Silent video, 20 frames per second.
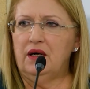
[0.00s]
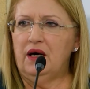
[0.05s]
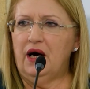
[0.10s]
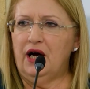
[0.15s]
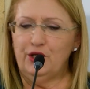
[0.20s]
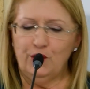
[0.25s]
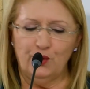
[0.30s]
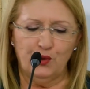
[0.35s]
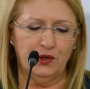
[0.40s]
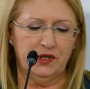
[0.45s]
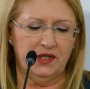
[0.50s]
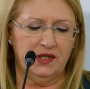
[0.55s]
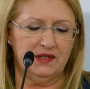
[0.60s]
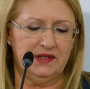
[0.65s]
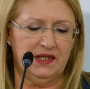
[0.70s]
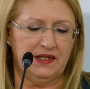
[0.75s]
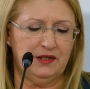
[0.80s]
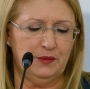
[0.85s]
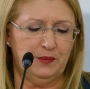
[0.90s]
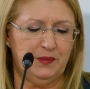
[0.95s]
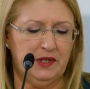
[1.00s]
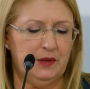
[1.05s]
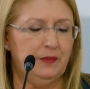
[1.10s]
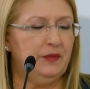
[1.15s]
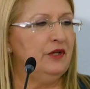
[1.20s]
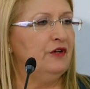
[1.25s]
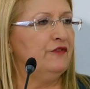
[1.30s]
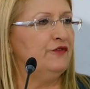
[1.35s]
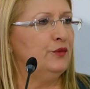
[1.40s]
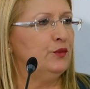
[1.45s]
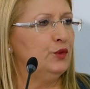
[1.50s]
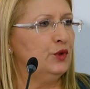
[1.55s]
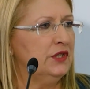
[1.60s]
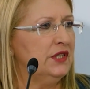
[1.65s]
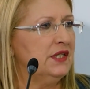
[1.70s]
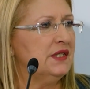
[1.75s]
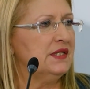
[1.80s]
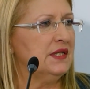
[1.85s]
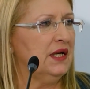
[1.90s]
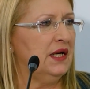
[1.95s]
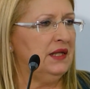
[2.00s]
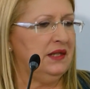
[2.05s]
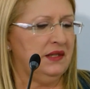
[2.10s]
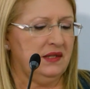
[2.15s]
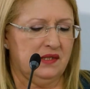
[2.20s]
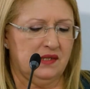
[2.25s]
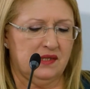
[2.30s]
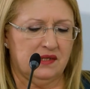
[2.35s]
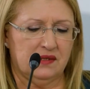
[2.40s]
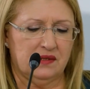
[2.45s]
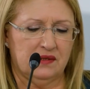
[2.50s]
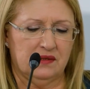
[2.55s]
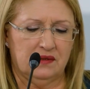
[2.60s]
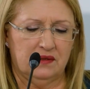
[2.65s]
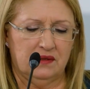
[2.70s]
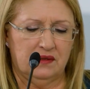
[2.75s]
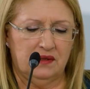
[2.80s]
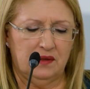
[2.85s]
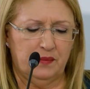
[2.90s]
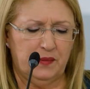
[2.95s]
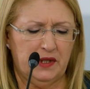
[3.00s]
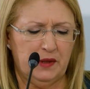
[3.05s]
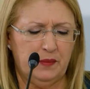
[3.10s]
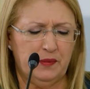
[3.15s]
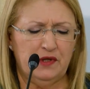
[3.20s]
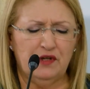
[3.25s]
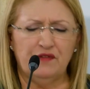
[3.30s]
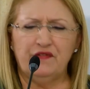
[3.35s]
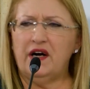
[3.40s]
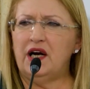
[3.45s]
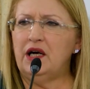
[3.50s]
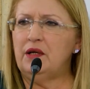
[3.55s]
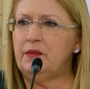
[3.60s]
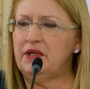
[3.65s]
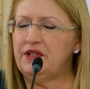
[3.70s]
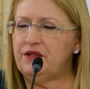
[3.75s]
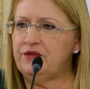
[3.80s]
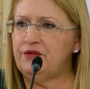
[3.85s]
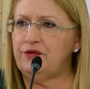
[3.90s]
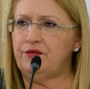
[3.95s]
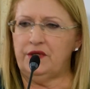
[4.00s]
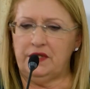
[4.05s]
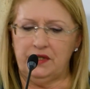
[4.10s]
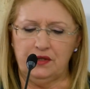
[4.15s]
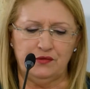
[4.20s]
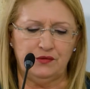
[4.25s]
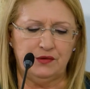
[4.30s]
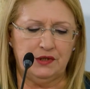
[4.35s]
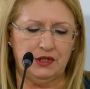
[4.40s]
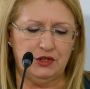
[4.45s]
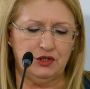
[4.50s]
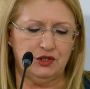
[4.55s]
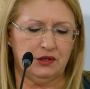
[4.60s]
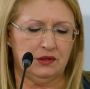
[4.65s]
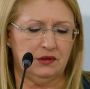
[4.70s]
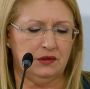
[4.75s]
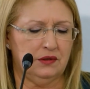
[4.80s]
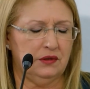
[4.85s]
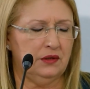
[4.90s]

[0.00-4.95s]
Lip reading: I augur that the people of the Maltese Islands, the people of our Mediterranean region,